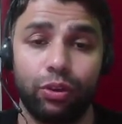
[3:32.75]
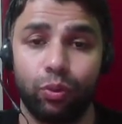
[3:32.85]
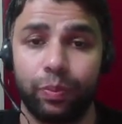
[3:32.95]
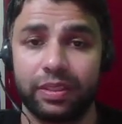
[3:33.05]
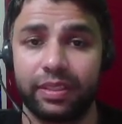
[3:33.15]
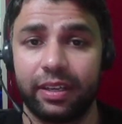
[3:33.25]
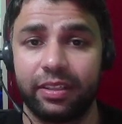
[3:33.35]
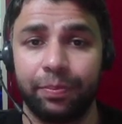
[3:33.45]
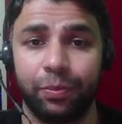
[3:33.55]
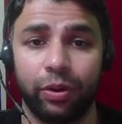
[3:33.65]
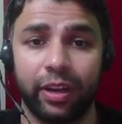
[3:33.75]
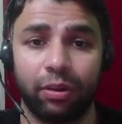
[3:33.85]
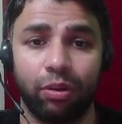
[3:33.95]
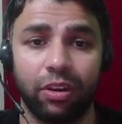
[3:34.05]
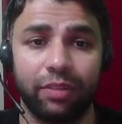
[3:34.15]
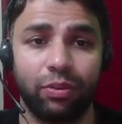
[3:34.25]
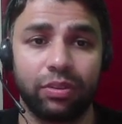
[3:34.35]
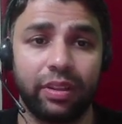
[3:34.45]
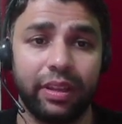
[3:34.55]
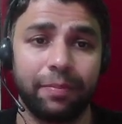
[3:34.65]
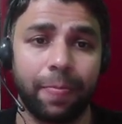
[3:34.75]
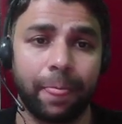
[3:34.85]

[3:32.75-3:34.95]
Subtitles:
to present the product only for the